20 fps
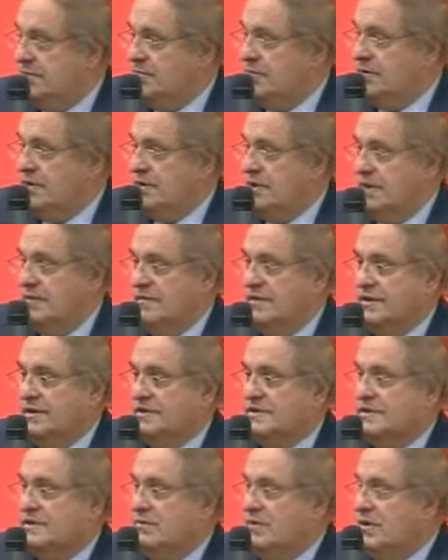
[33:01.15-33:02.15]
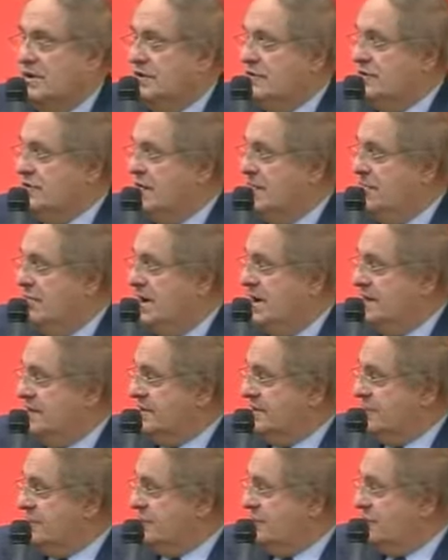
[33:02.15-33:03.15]
people would love this. He wanted to do a
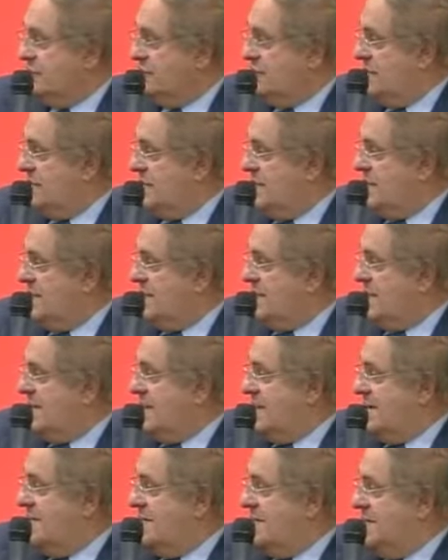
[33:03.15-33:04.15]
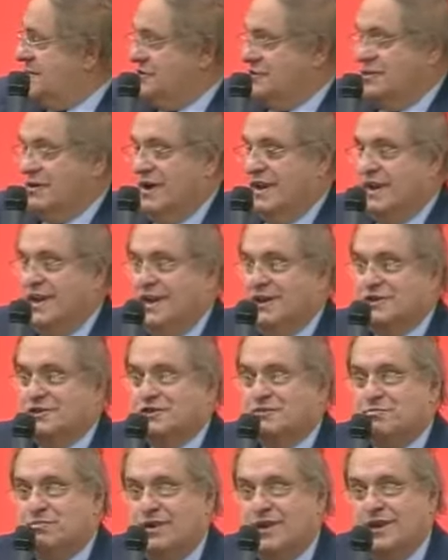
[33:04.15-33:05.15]
bond issue. And we were trying to get a
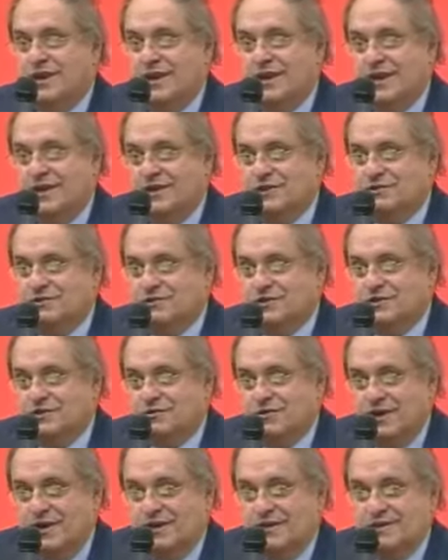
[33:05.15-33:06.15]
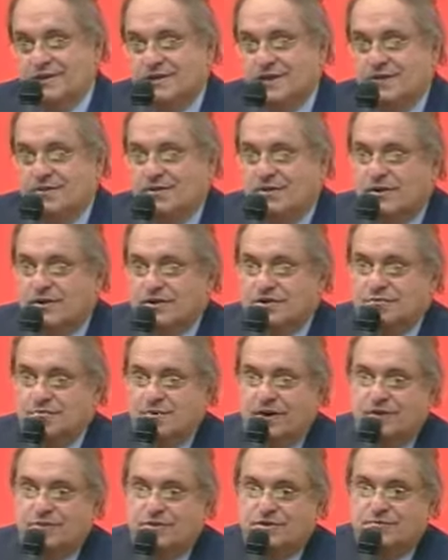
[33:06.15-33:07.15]
spread on the interest rates, and he thought a
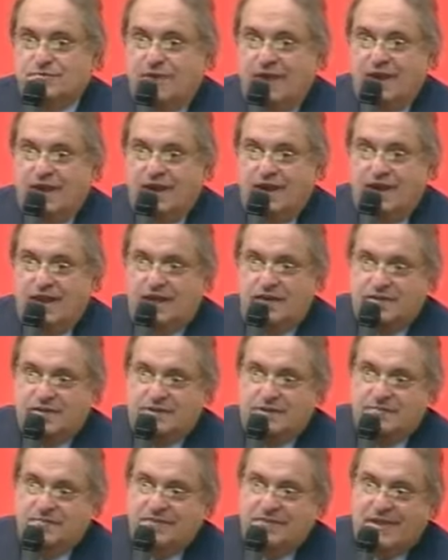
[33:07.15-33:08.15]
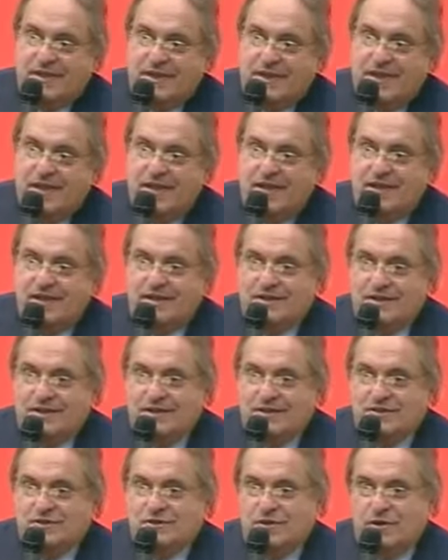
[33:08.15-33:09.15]
spread was mayonnaise.
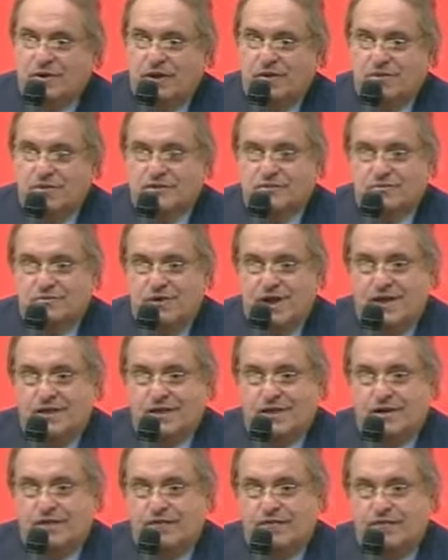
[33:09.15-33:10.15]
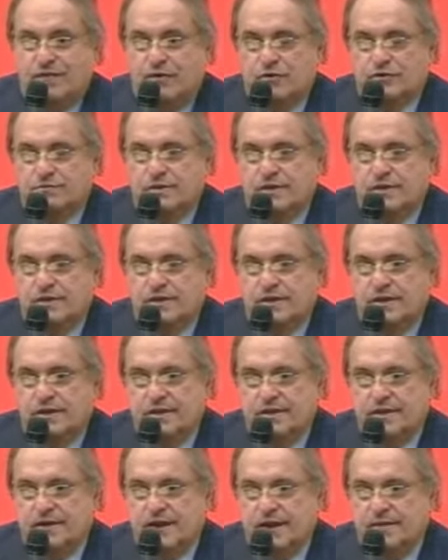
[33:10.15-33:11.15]
So he was rather confused. But
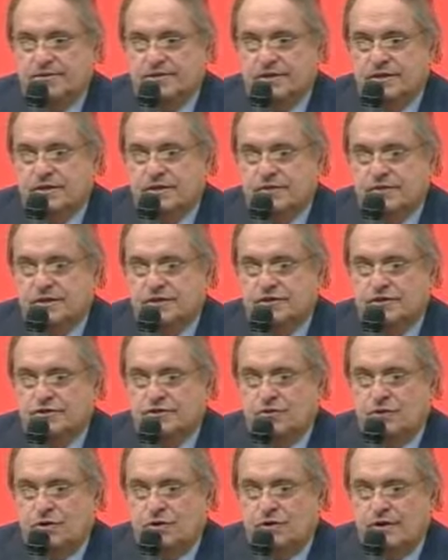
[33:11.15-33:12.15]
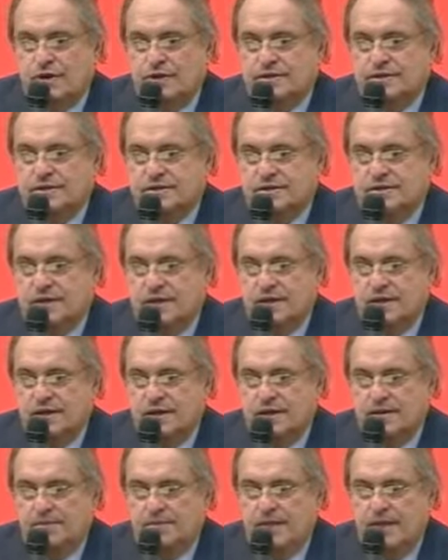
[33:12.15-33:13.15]
the object of this story is to tell
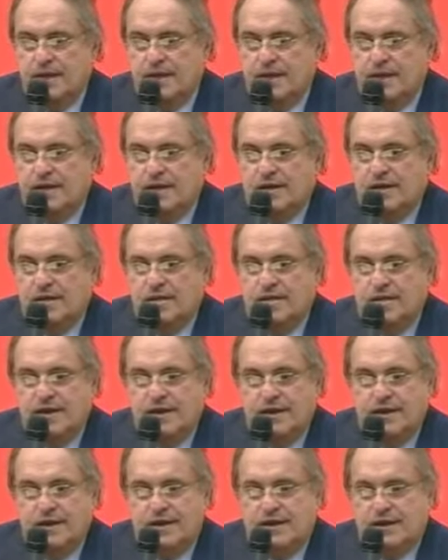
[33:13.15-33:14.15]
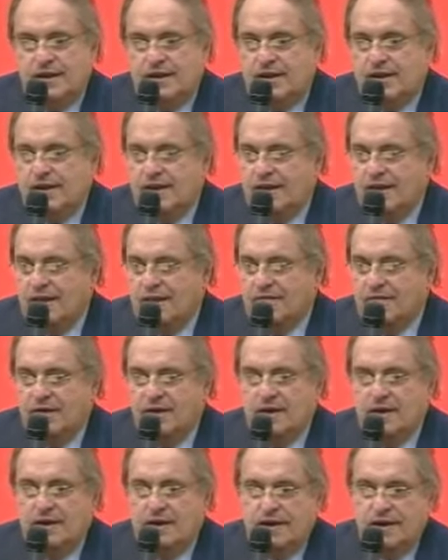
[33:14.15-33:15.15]
you that he
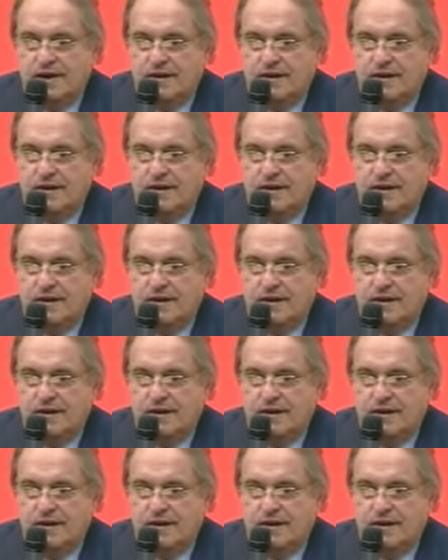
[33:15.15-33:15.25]
never